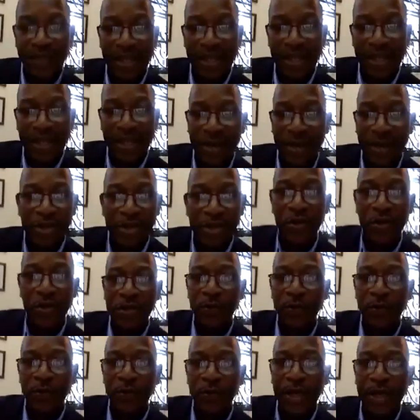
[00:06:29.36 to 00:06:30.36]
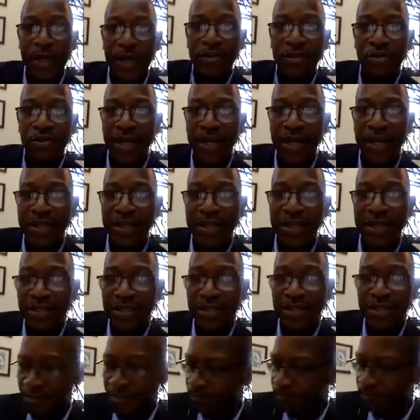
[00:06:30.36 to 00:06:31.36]
Yeah, when I was always planning to
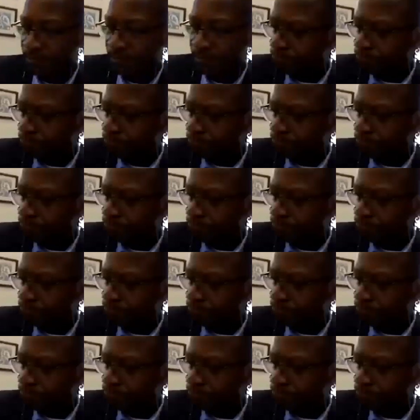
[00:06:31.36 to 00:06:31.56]
practice.